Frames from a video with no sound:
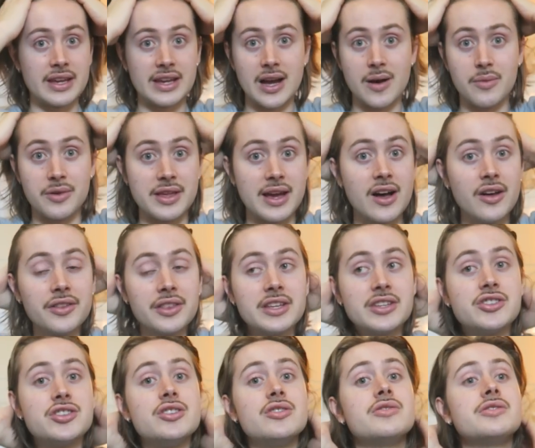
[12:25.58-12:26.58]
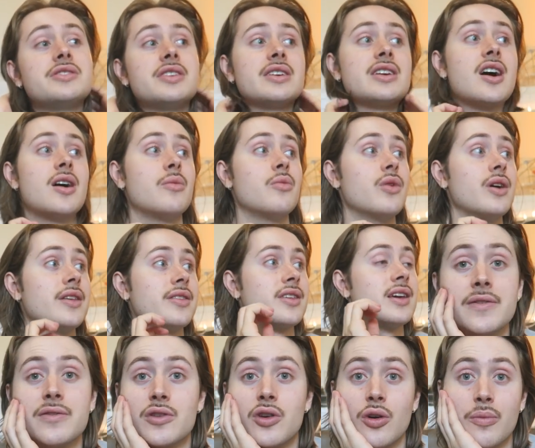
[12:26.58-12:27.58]
come with health issues, they come with
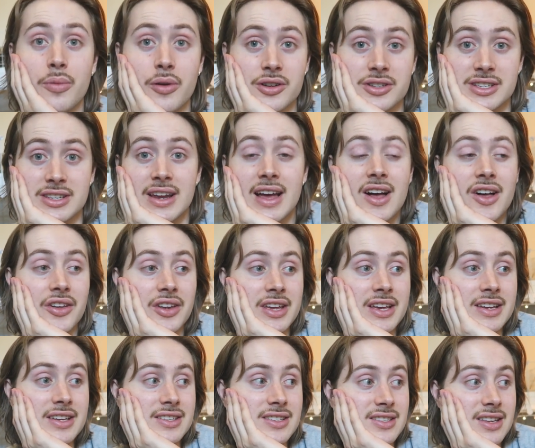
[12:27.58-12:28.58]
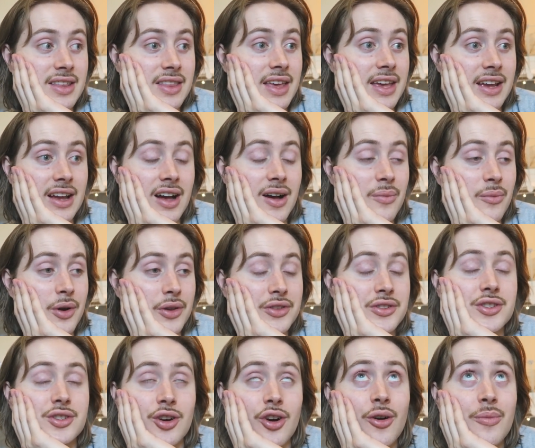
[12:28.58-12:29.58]
difficult personalities, they come with
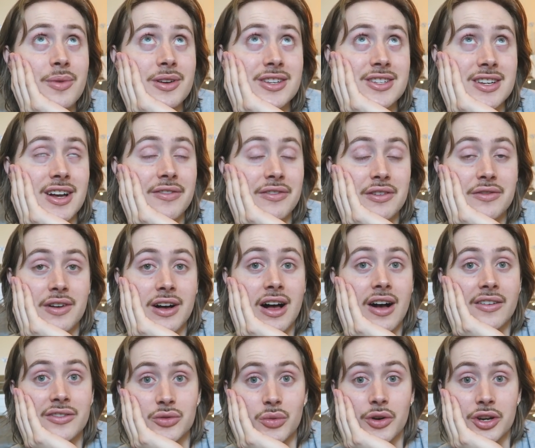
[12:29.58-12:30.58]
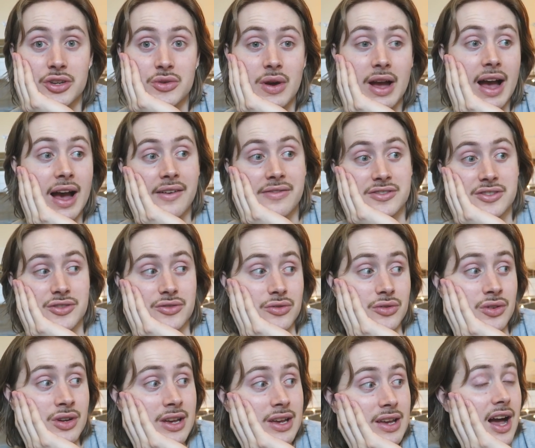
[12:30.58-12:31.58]
so much stuff involved where you have
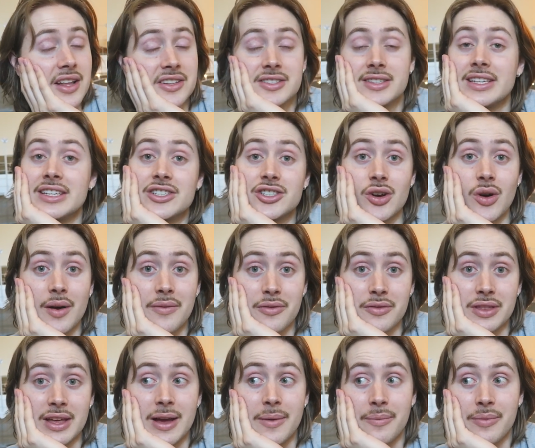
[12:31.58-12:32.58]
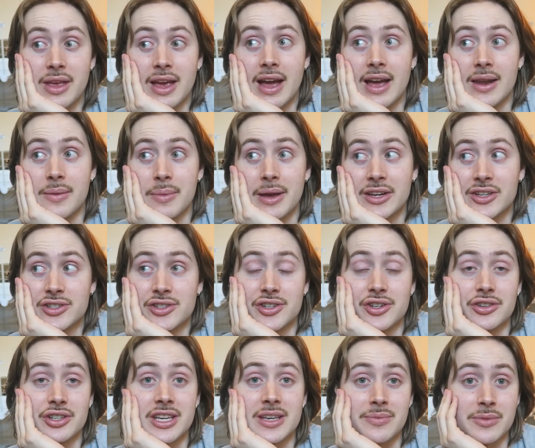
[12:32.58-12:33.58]
to constantly show up for them and make sure
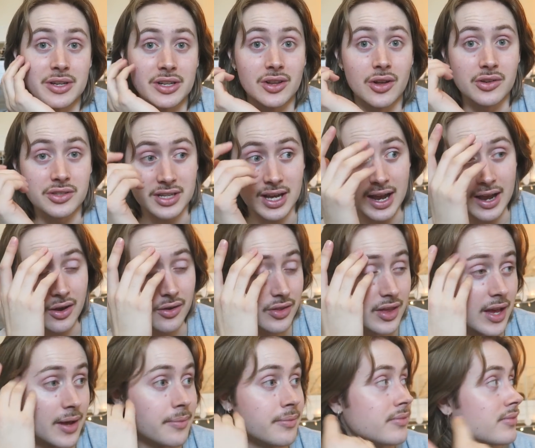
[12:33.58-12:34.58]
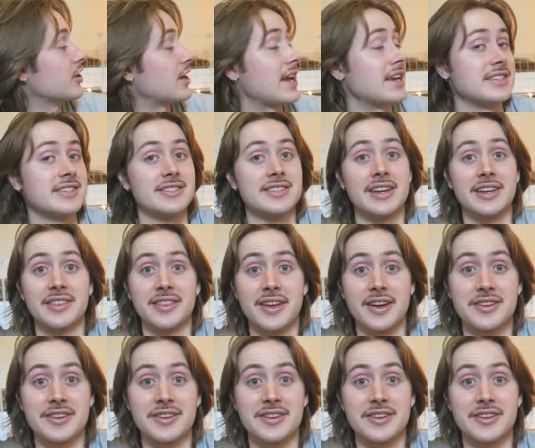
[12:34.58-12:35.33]
you're keeping a close eye on them for cases like